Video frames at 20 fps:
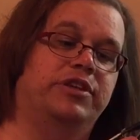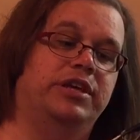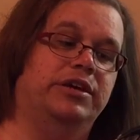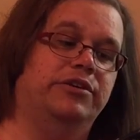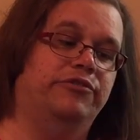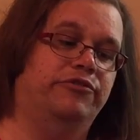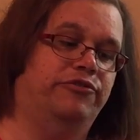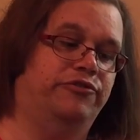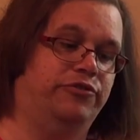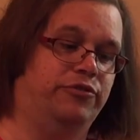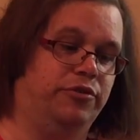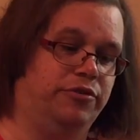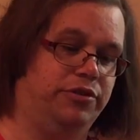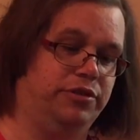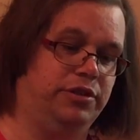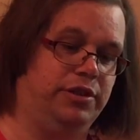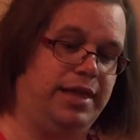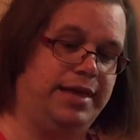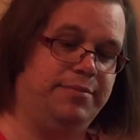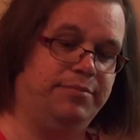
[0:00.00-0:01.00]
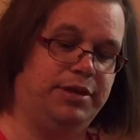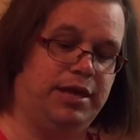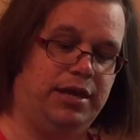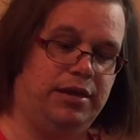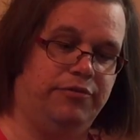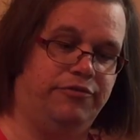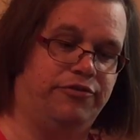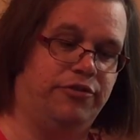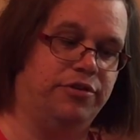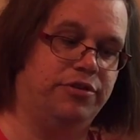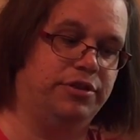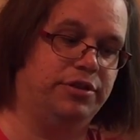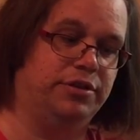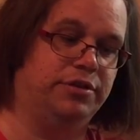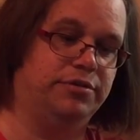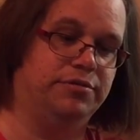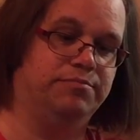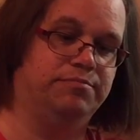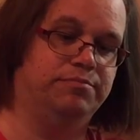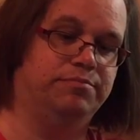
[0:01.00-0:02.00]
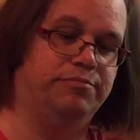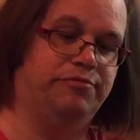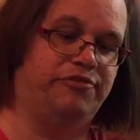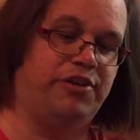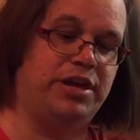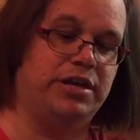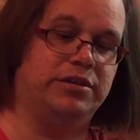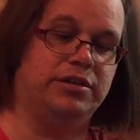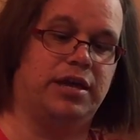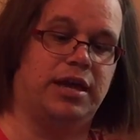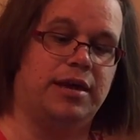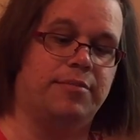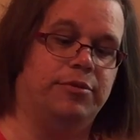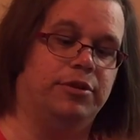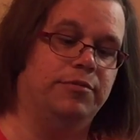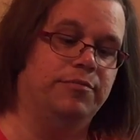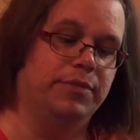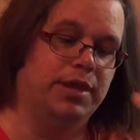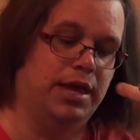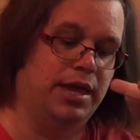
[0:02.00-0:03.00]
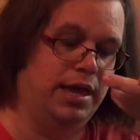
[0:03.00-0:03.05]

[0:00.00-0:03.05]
give for the fan cable,